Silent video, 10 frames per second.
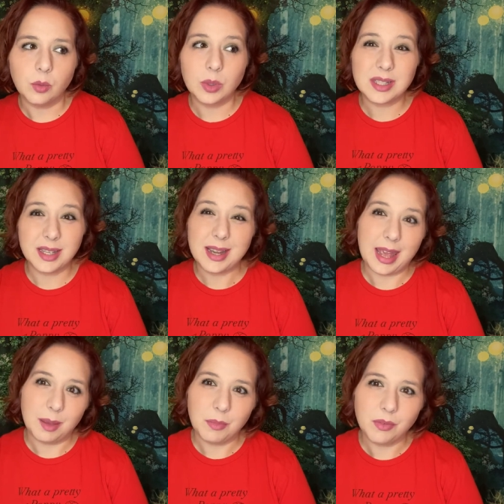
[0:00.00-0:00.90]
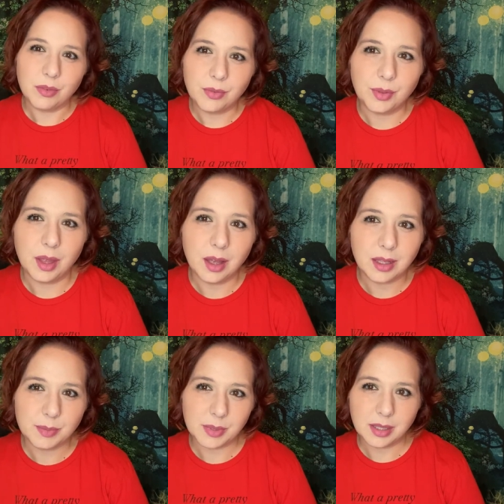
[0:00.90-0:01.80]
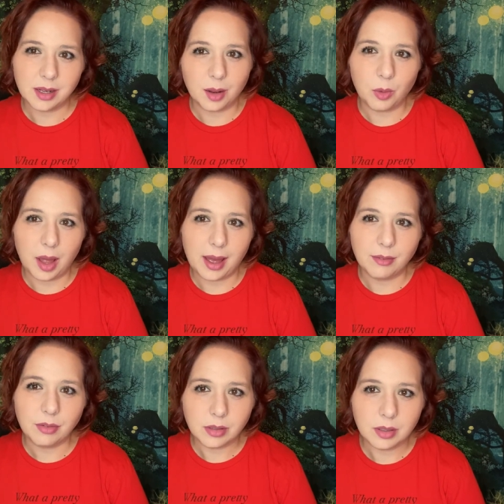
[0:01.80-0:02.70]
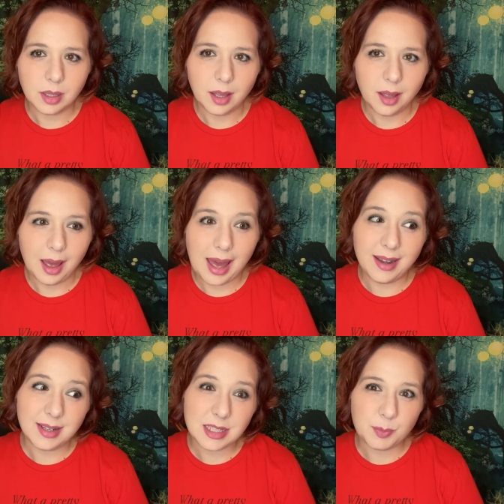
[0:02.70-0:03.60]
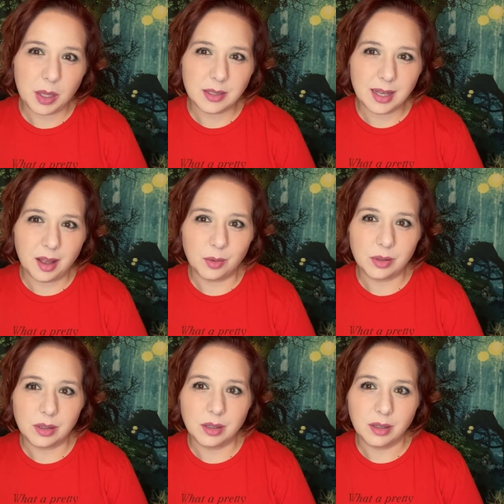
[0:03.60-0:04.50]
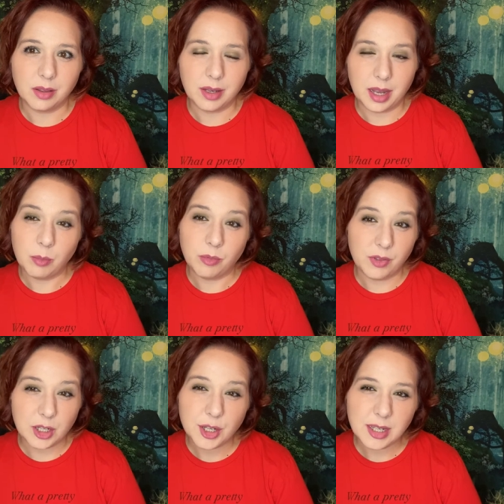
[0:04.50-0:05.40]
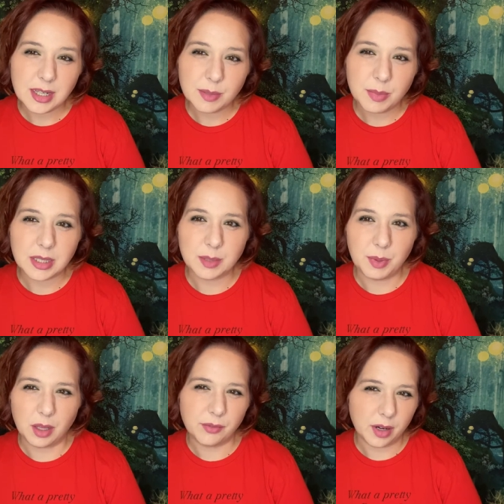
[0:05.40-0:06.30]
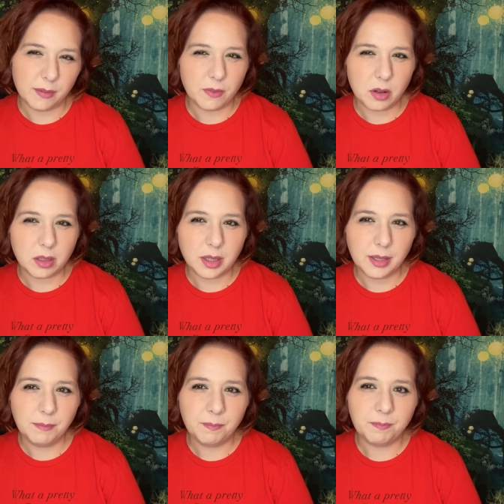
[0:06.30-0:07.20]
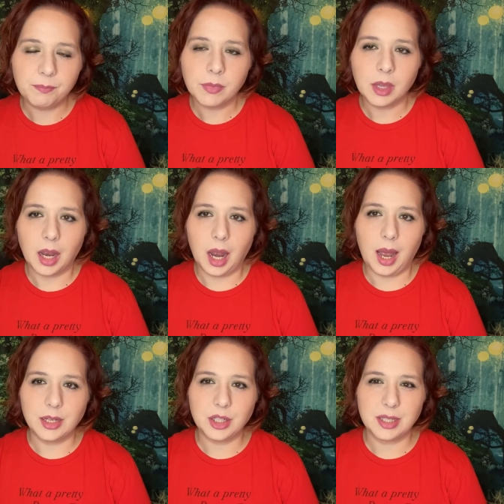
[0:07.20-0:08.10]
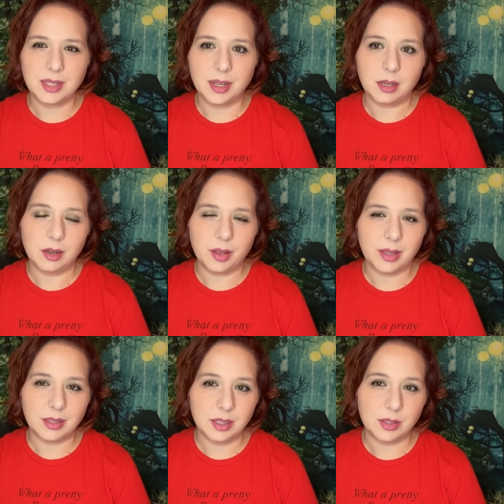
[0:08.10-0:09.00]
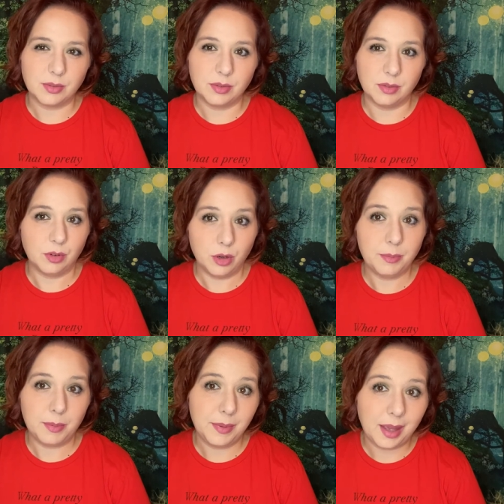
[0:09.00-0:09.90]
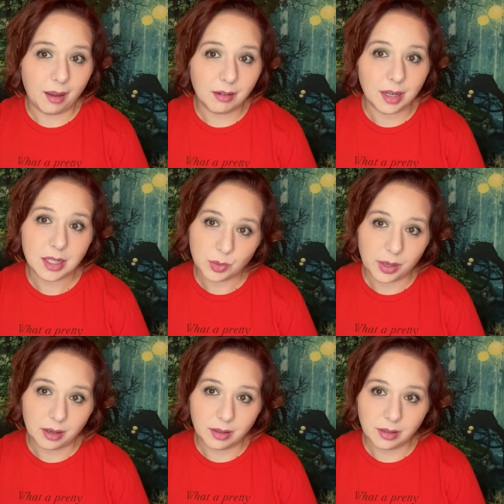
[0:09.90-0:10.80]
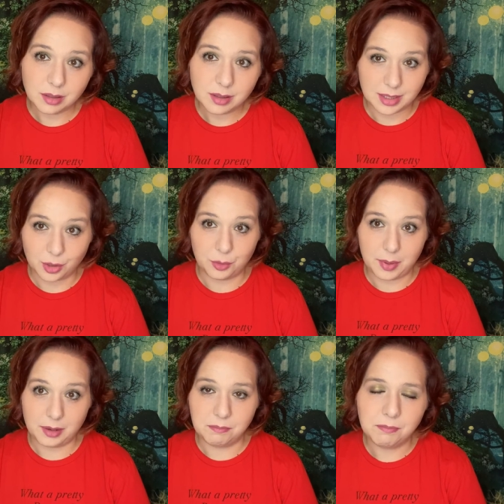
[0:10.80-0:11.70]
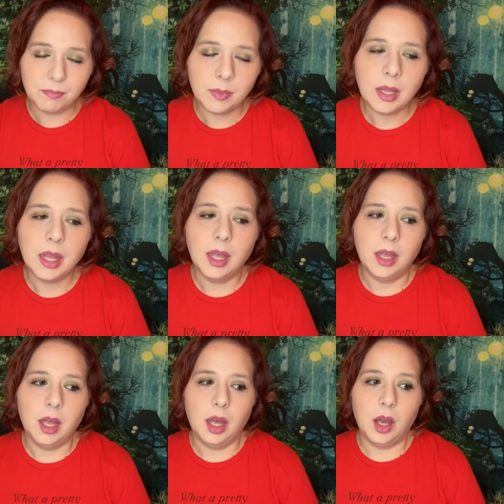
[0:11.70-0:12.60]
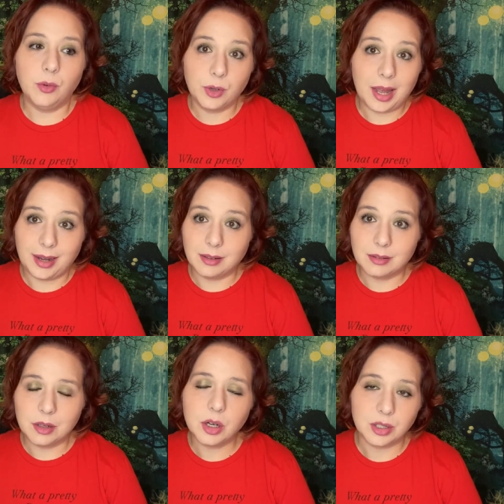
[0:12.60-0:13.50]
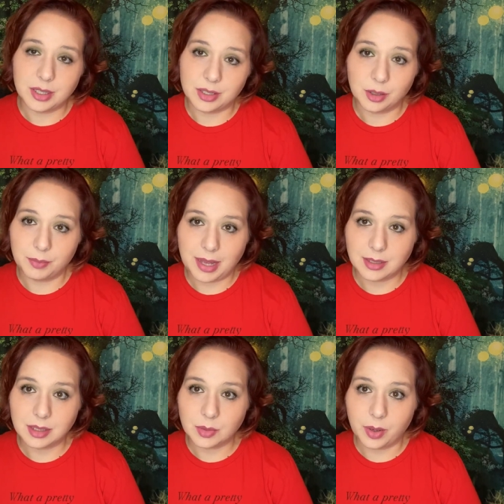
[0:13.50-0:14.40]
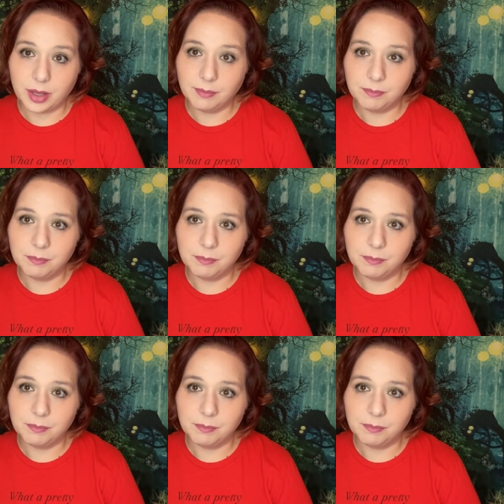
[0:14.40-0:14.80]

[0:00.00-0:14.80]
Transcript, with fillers: What's the name of the husband that I will have? And it spells out the name Vicious, but spelled very funkily. And she's like, okay, this is creeping me out and it's weird. Let's go to bed. Overnight, her sister passes away.